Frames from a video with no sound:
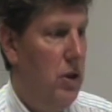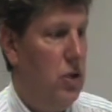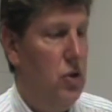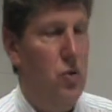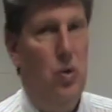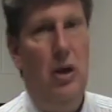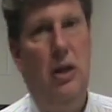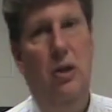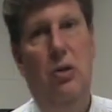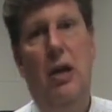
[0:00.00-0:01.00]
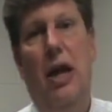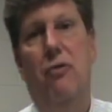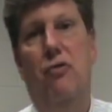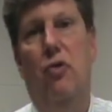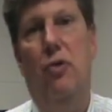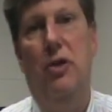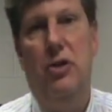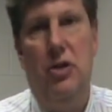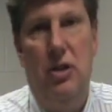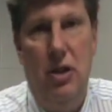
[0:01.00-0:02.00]
to look at for
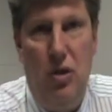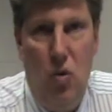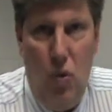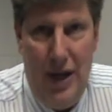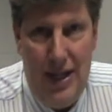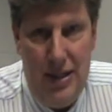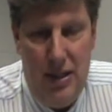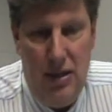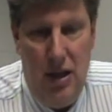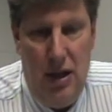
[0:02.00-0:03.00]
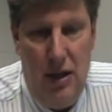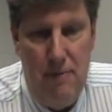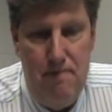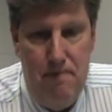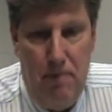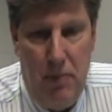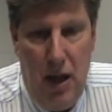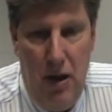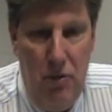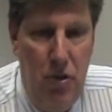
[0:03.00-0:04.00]
this quiz.
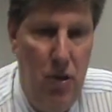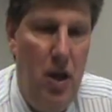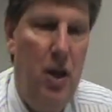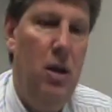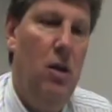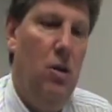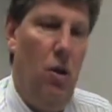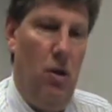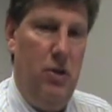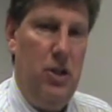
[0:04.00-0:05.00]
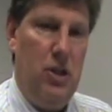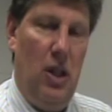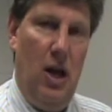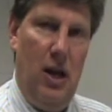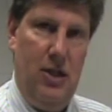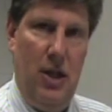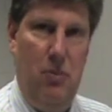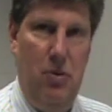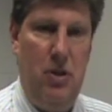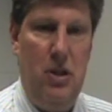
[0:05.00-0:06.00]
Everything on these slides, and I'll
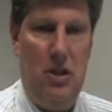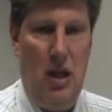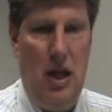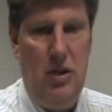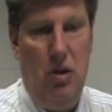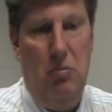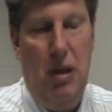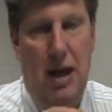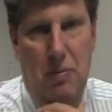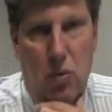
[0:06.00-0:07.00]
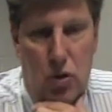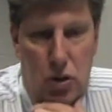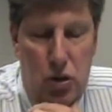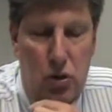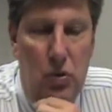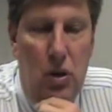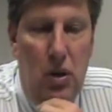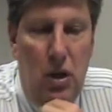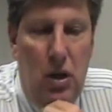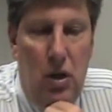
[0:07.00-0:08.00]
put these slides on Blackboard too.
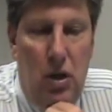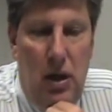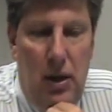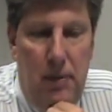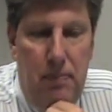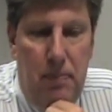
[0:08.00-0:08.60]
So